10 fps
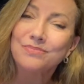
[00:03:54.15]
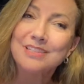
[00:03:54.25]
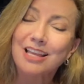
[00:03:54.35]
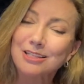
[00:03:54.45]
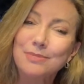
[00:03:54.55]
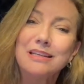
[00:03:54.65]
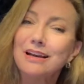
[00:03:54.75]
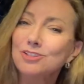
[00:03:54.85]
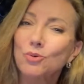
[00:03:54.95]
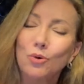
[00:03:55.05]
telling me
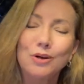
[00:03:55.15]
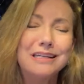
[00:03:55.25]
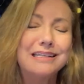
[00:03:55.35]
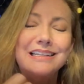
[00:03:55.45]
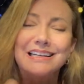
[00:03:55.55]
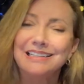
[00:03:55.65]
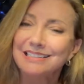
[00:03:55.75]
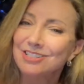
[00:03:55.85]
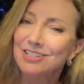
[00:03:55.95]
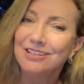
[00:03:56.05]
not to worry
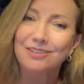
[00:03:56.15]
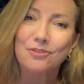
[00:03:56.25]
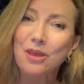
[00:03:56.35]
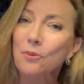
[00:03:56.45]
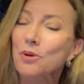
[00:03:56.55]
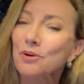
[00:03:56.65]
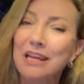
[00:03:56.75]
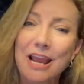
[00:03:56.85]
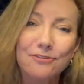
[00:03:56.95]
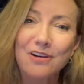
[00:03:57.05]
and to, that we were
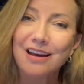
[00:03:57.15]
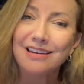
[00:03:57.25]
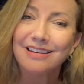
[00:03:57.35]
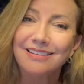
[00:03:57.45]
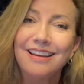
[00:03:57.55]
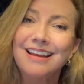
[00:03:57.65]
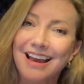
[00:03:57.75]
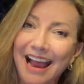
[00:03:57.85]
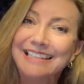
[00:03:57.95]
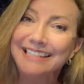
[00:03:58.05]
going to have fun. And
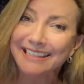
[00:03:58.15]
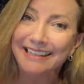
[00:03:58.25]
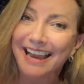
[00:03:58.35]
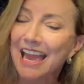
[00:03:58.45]
I did.